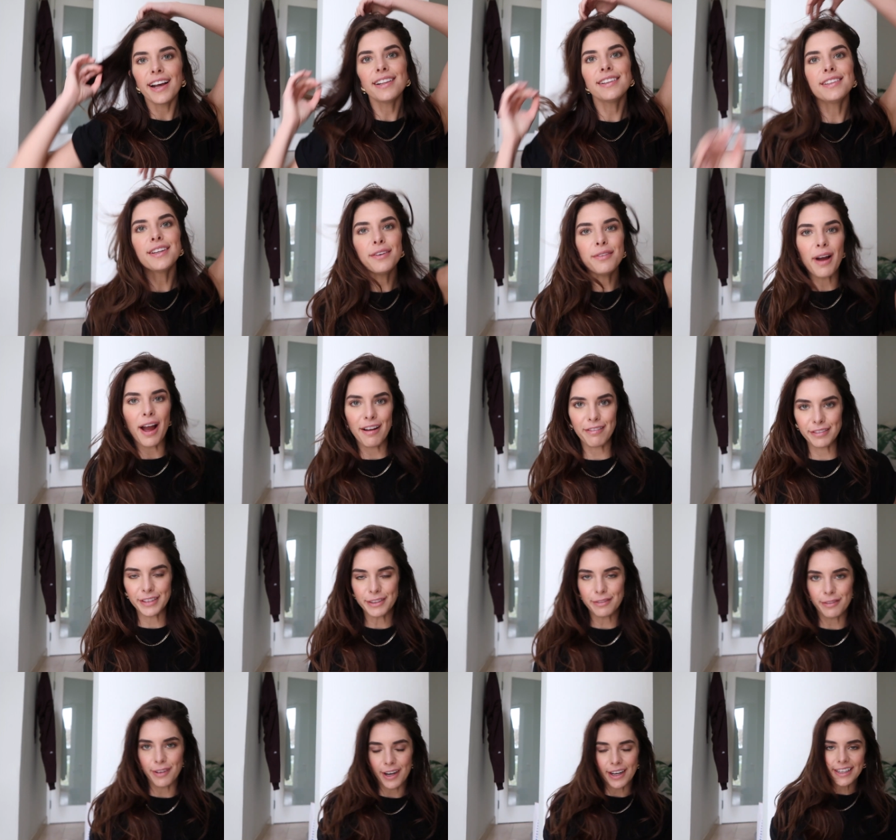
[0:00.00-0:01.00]
Hello
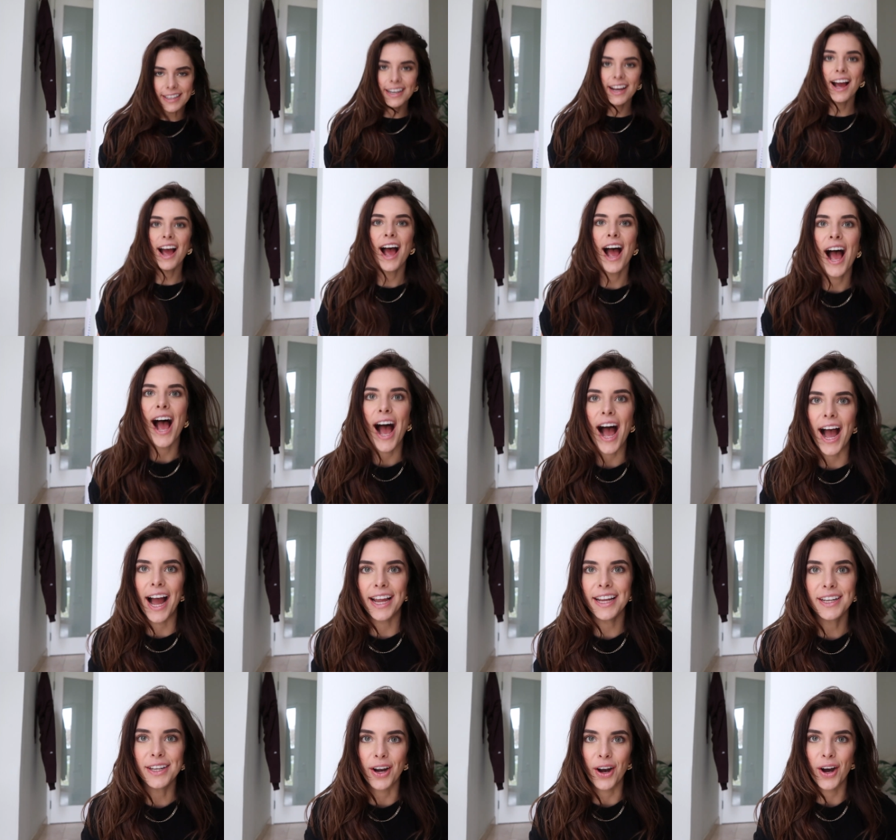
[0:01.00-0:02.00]
everyone.
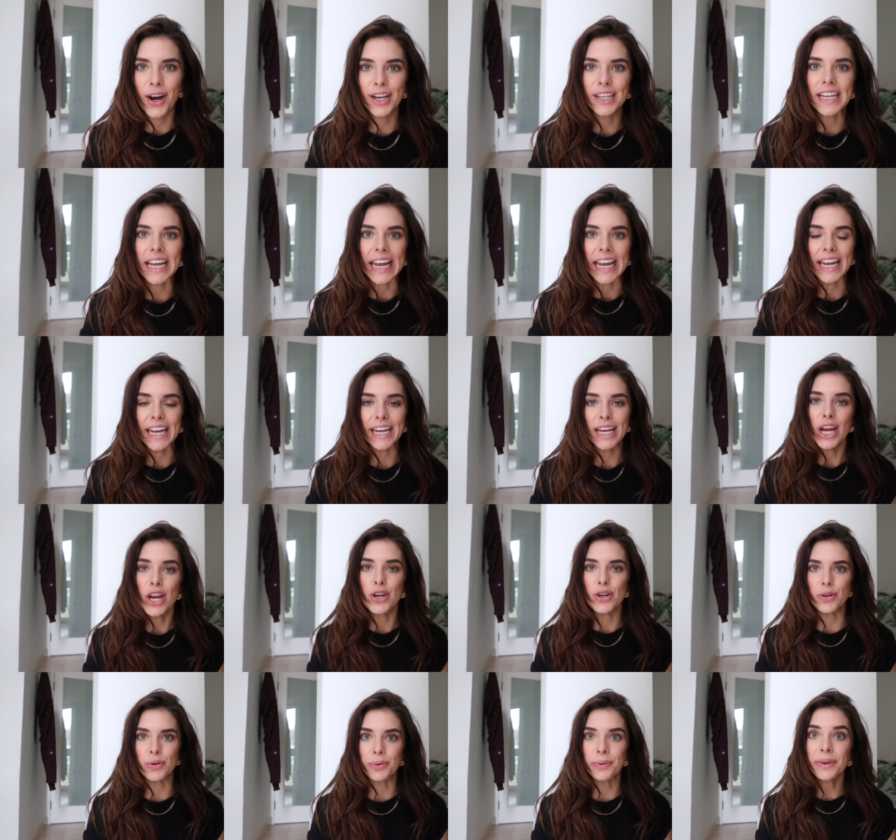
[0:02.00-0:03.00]
I got a
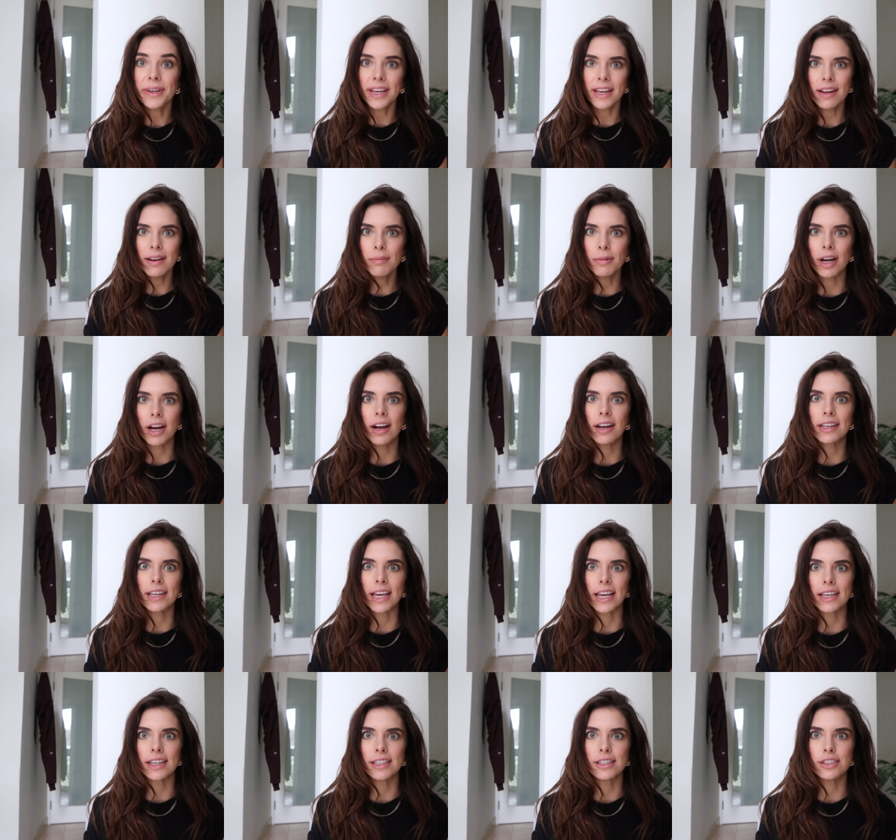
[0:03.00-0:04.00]
new camera, a
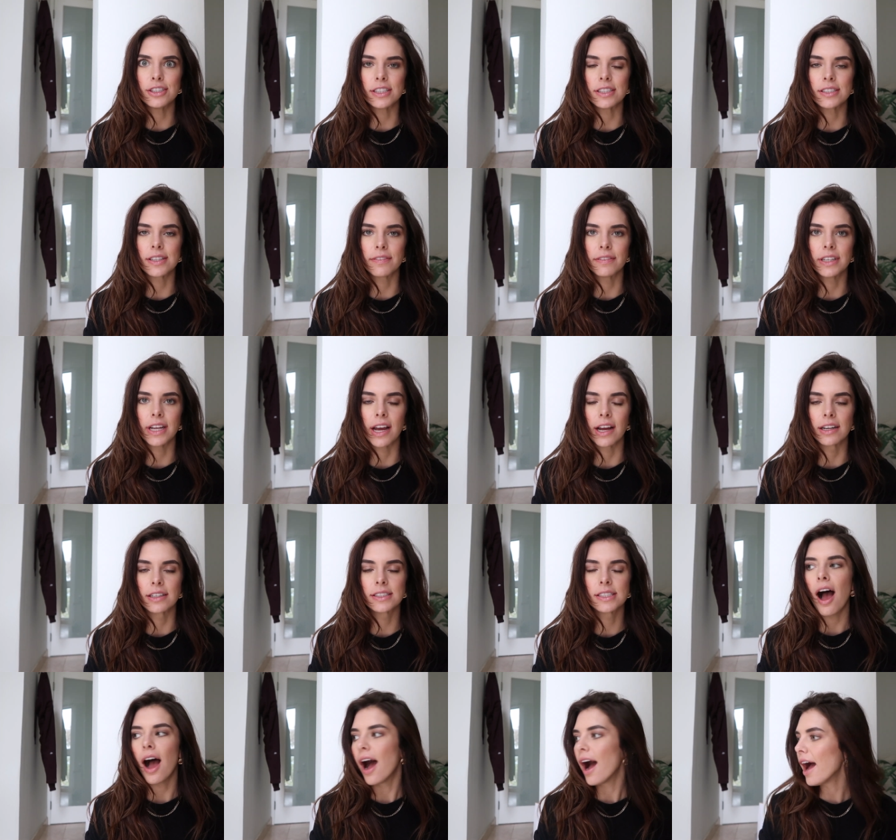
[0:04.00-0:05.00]
Canon
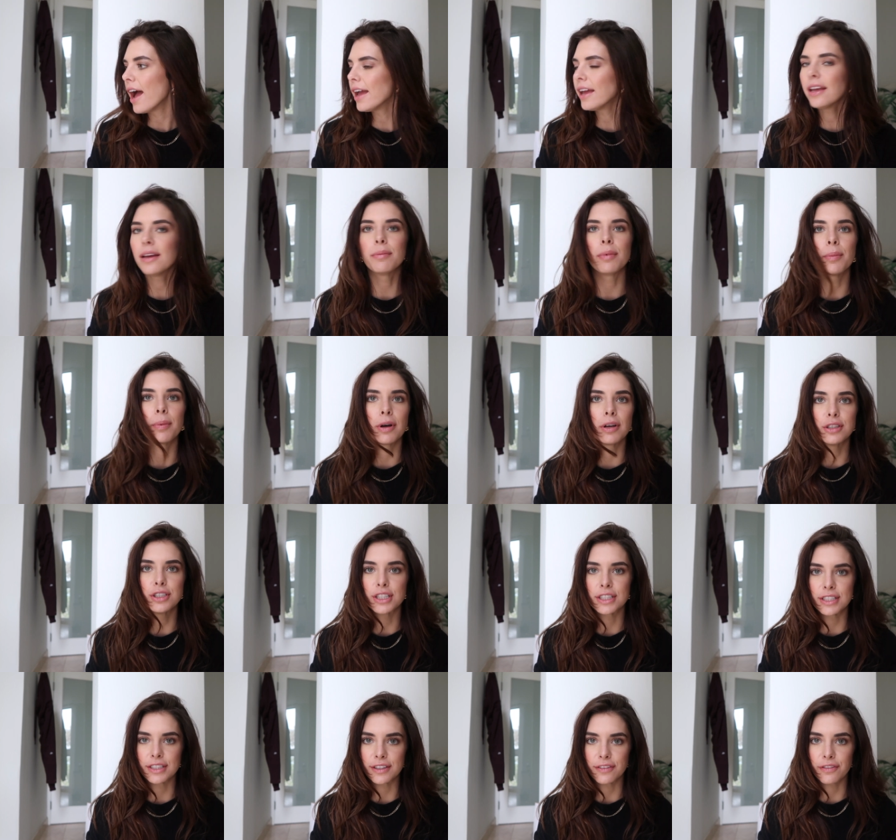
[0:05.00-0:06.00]
G7X. I am
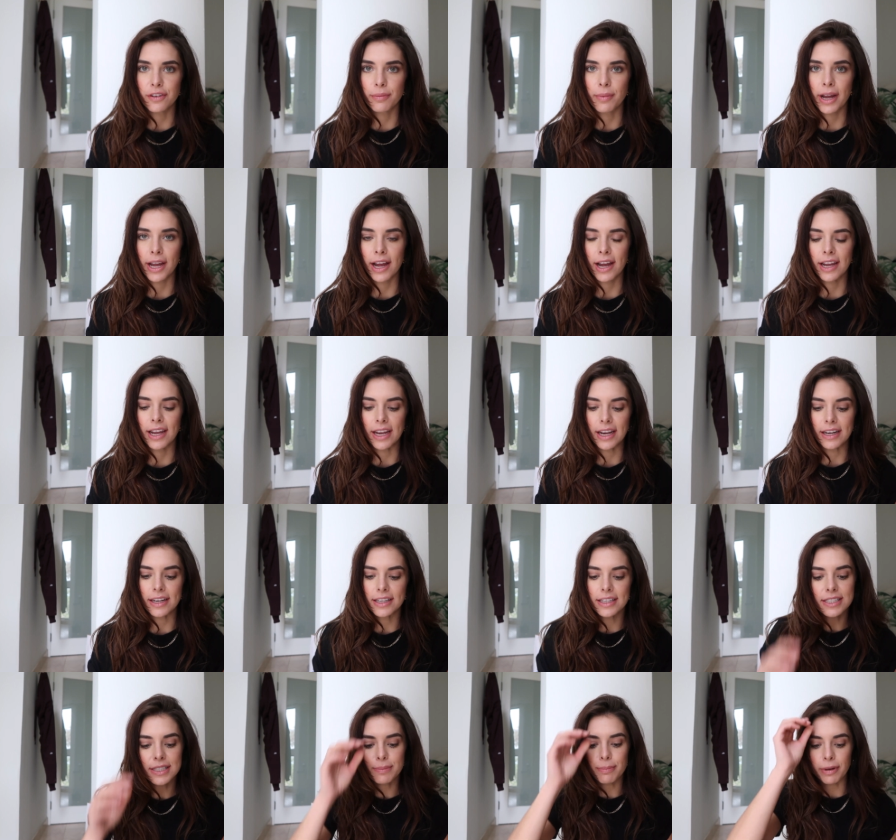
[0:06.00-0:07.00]
apologizing for my
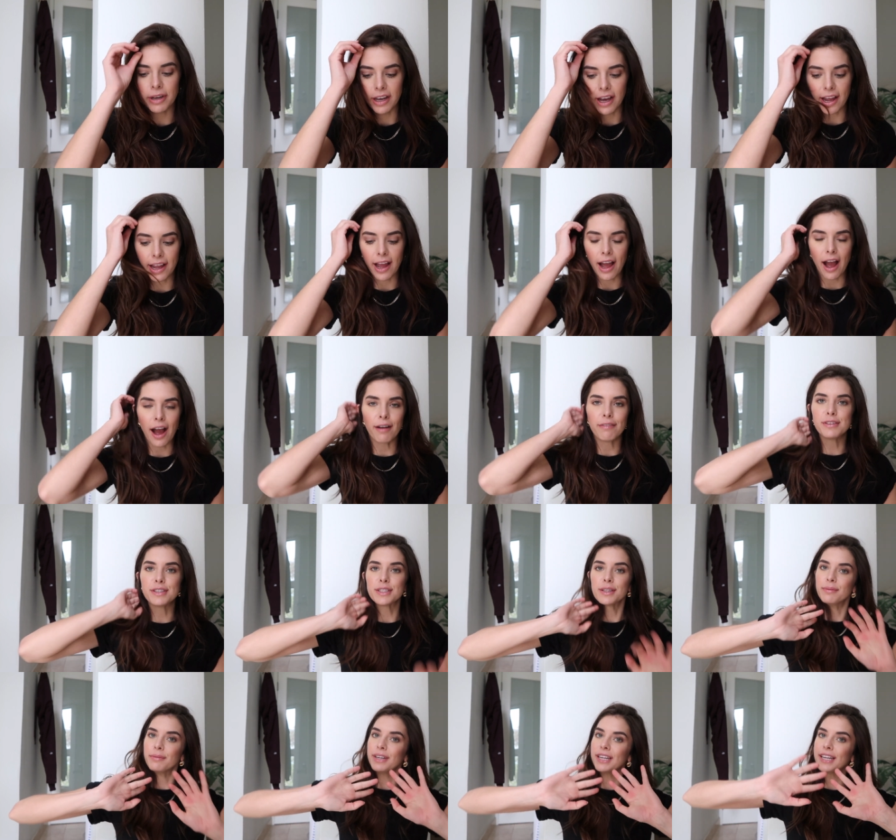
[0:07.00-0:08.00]
hiatus, but I have
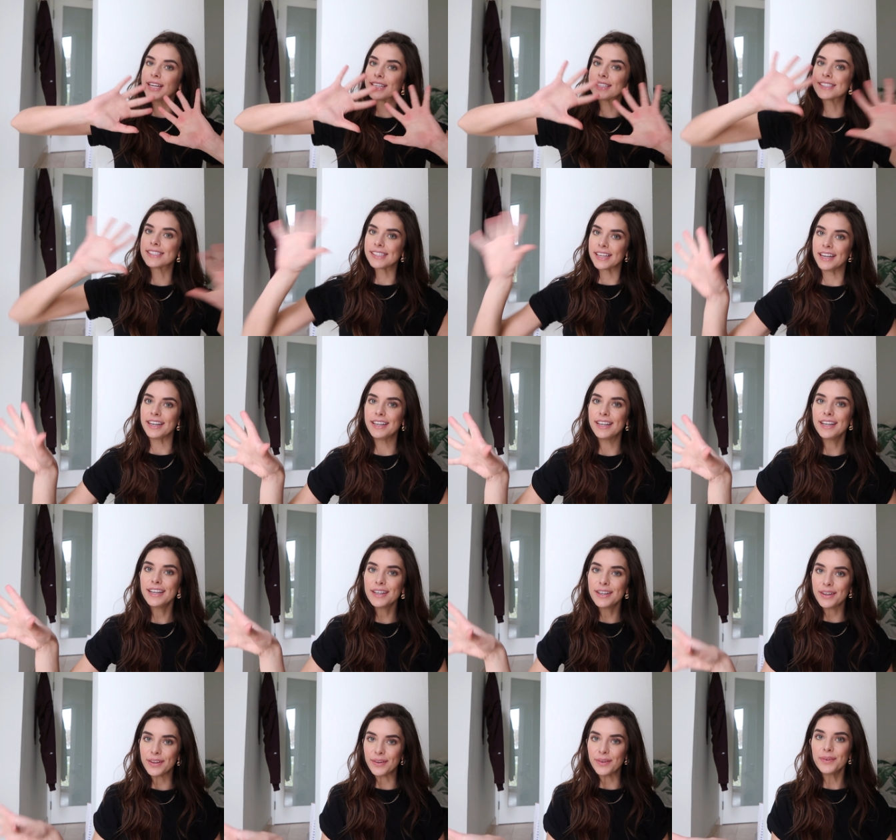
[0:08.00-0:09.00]
some
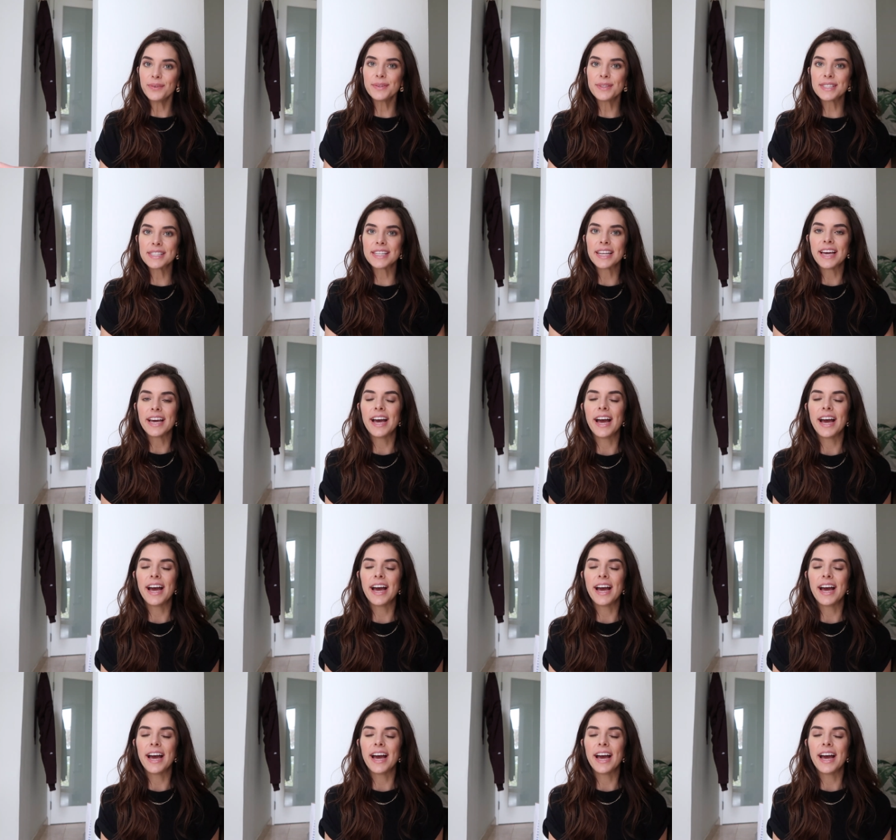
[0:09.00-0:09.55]
exciting news.